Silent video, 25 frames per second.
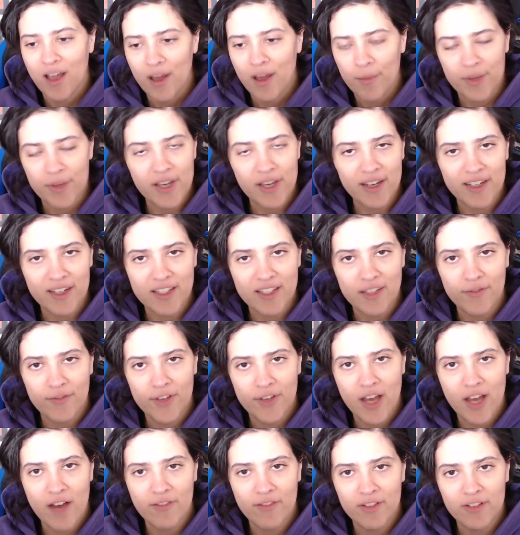But yeah, guys, if
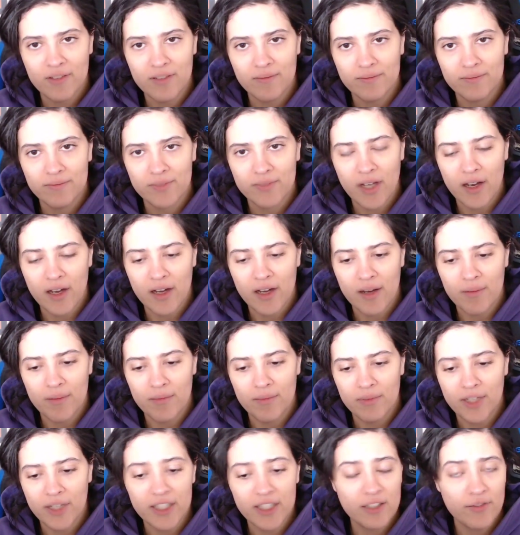you haven't
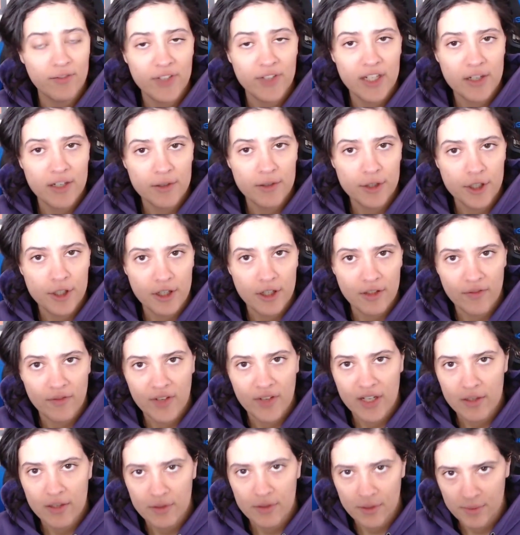liked the video, share the
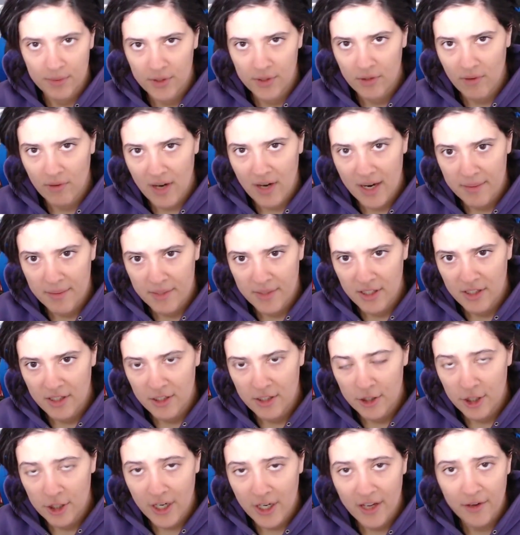video, subscribe to the
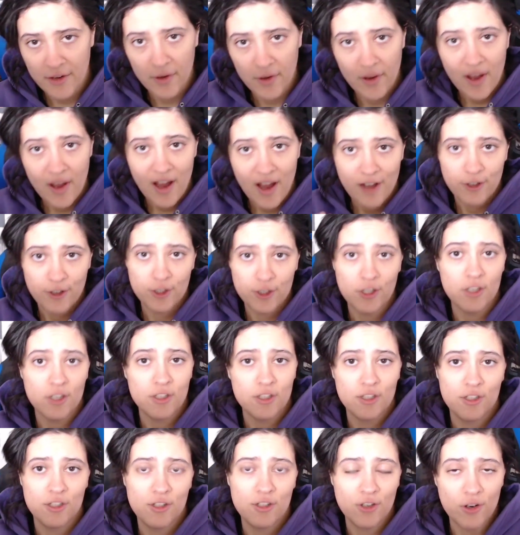channel.
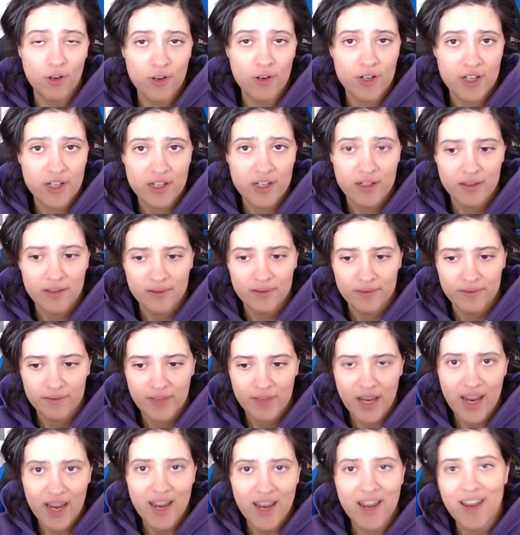Just started
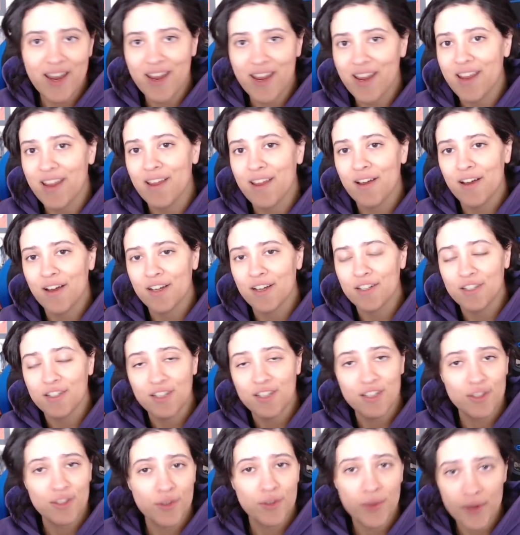a
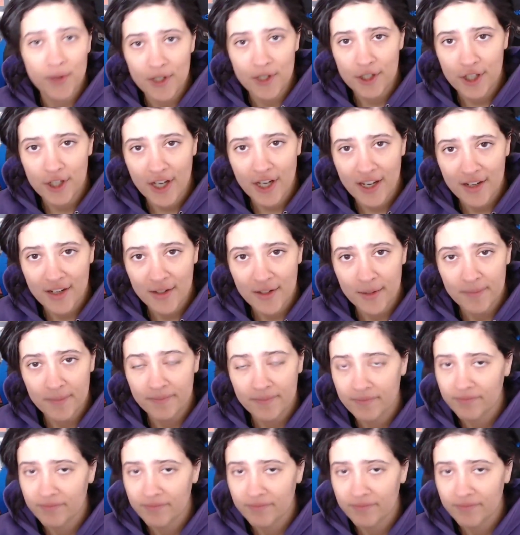Discord channel.